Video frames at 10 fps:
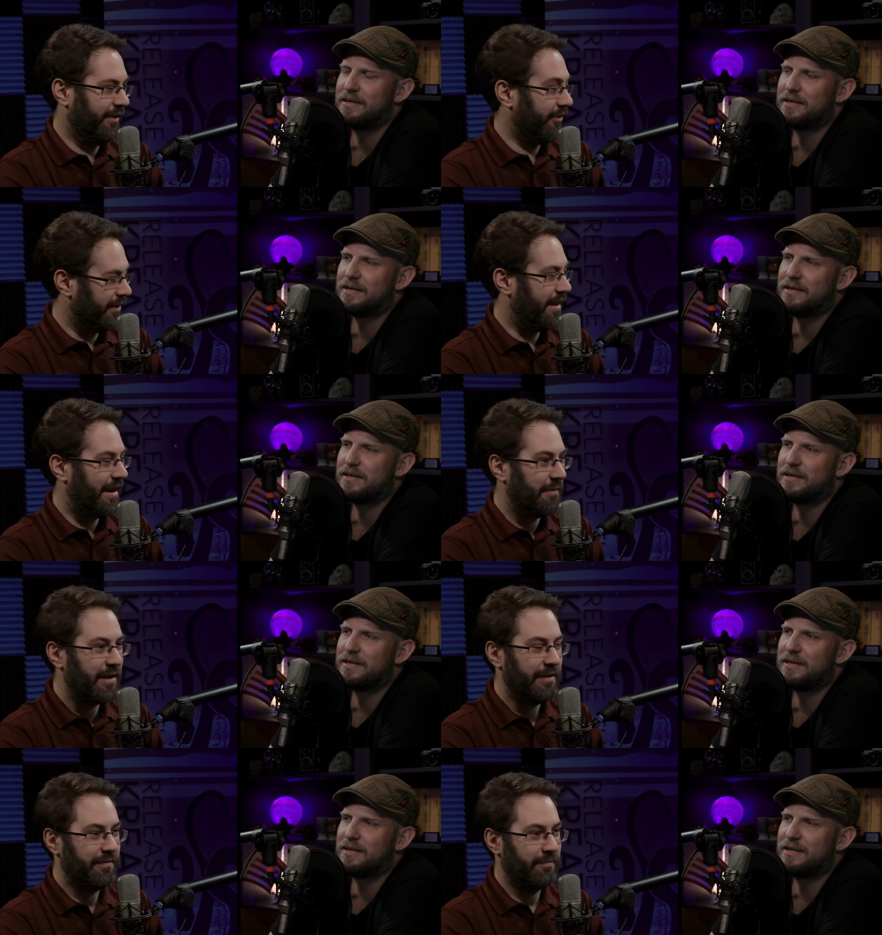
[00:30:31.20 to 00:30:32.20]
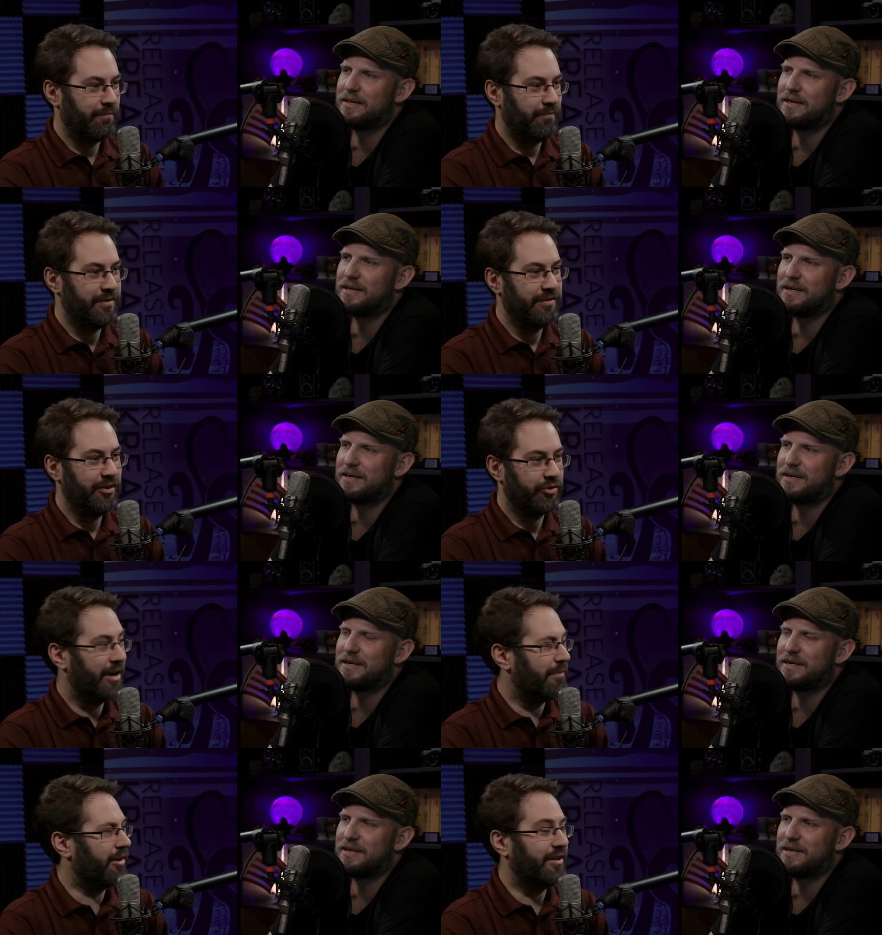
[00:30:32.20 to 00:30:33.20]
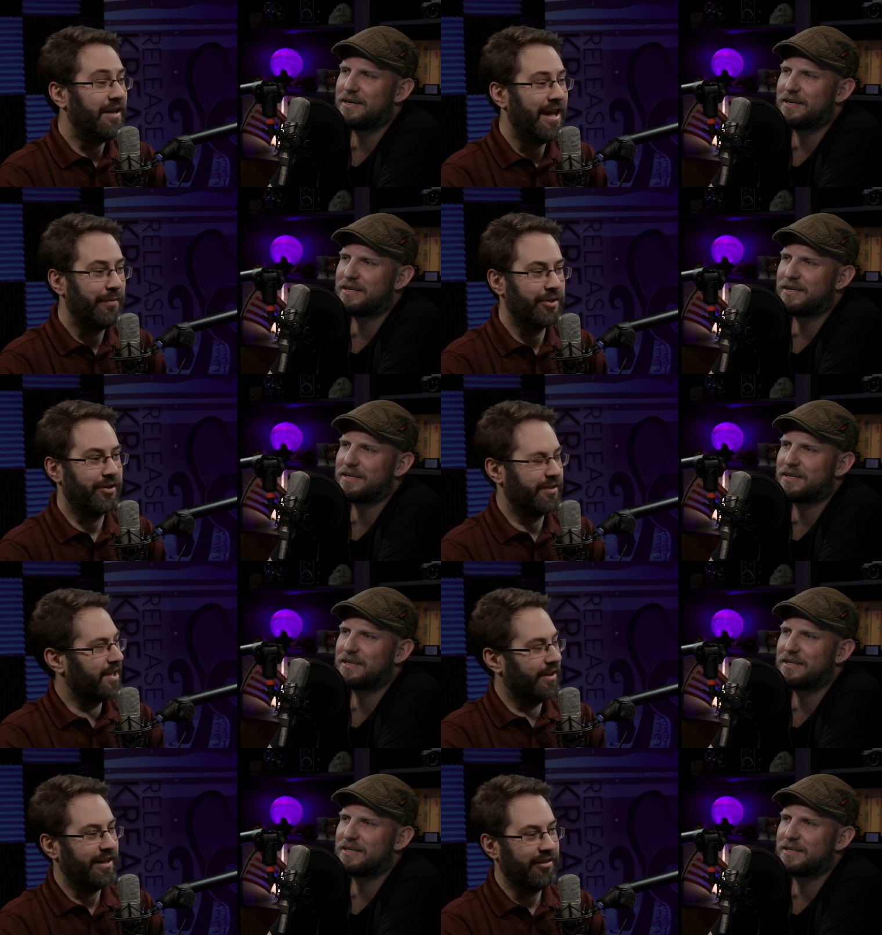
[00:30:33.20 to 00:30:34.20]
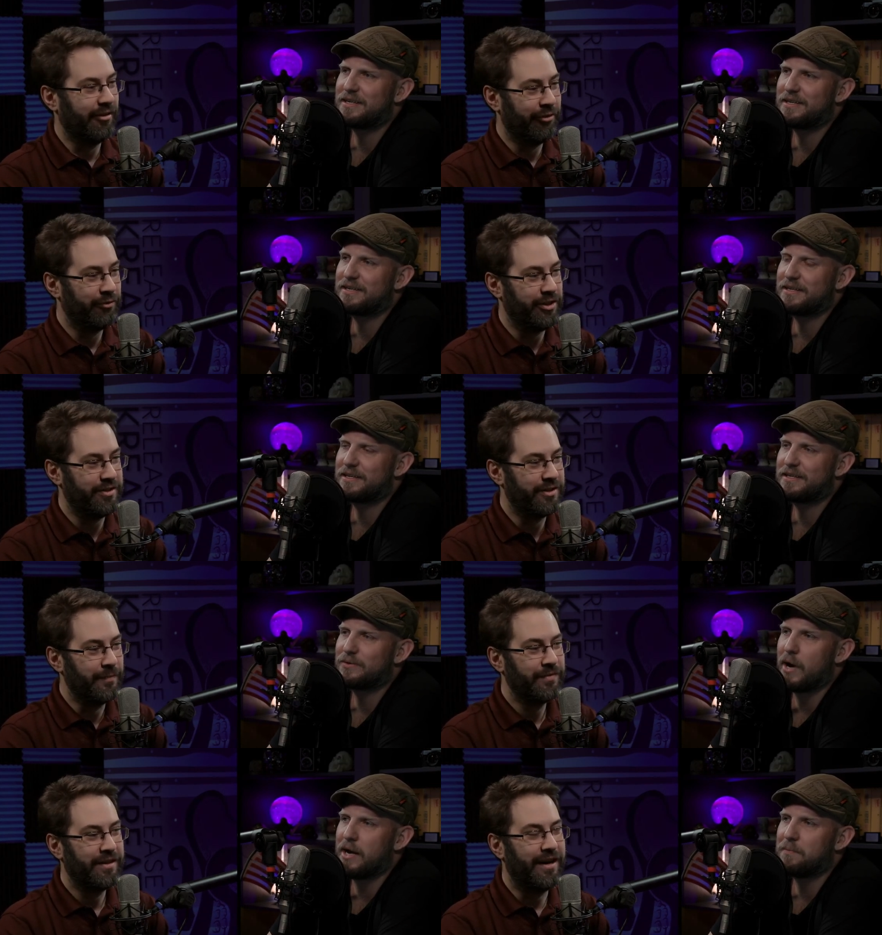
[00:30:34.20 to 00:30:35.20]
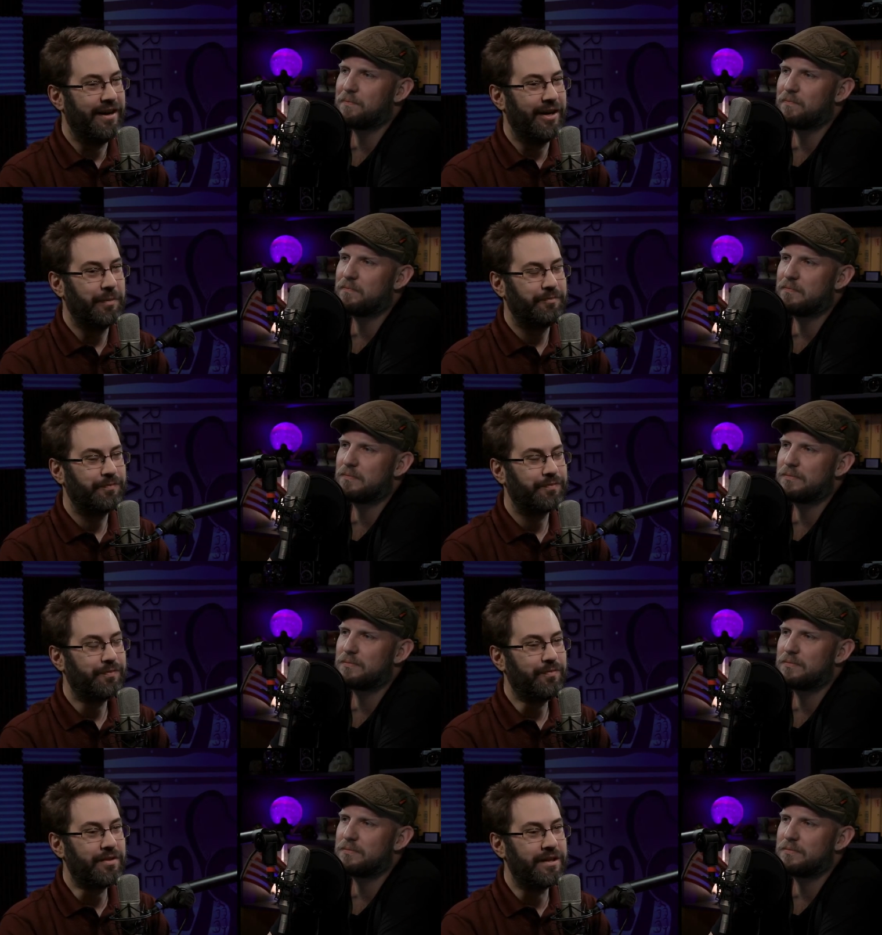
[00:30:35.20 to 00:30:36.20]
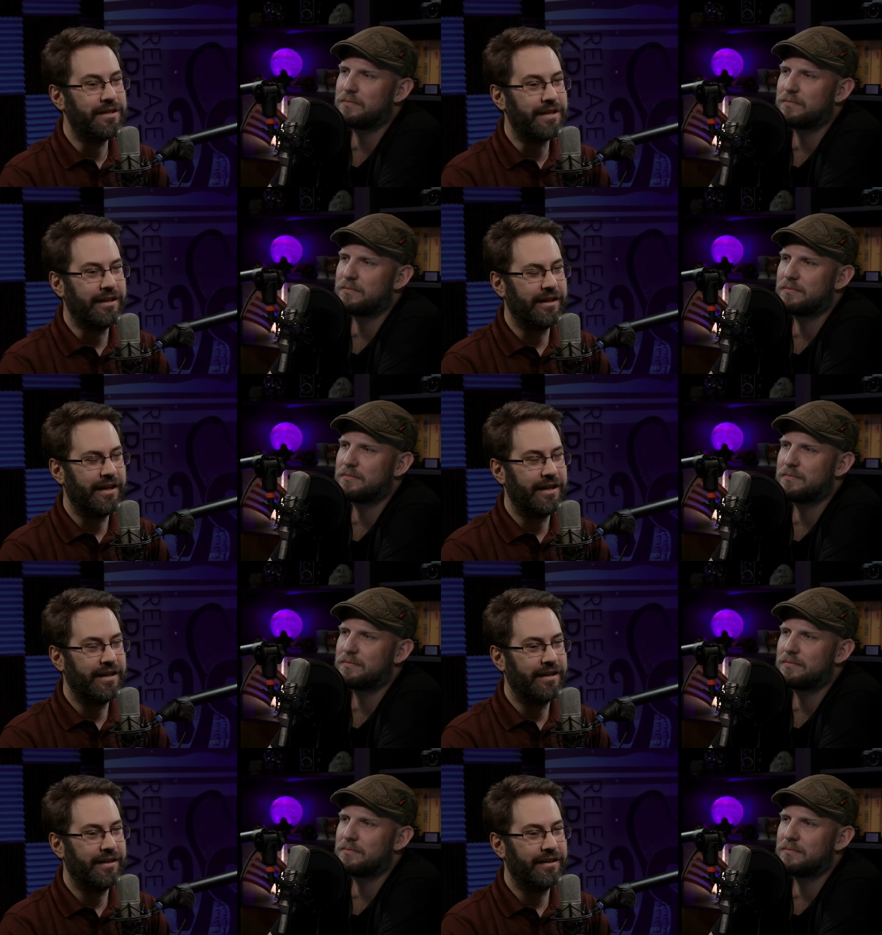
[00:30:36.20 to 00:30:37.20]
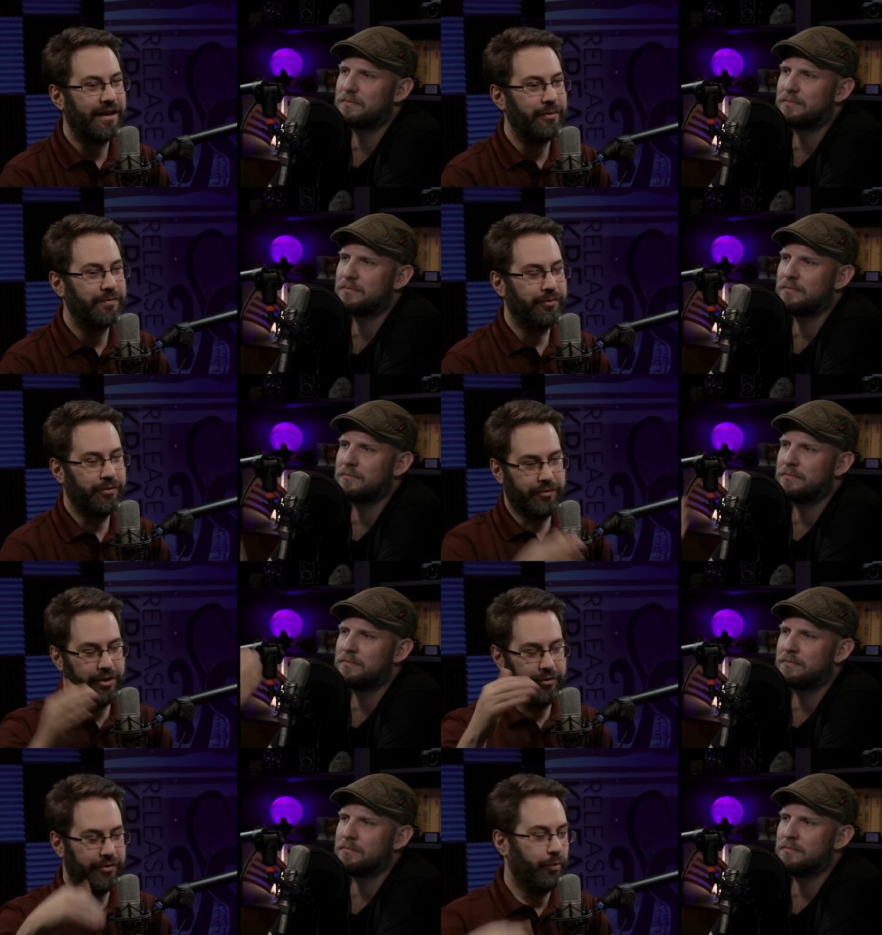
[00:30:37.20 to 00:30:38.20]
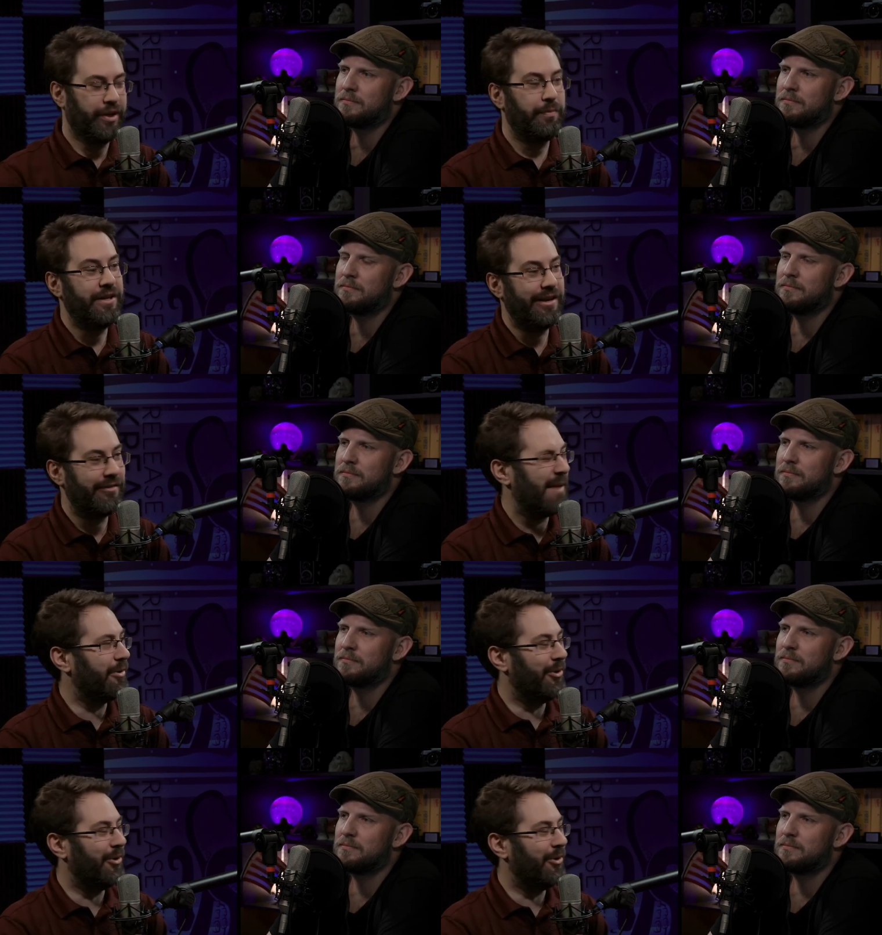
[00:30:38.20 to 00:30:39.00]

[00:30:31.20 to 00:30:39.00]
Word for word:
Speaker 1: give it a name and you know trademark the name and start selling it in the fifties, right? Um, and I, I, I was you know the Wikipedia rabbit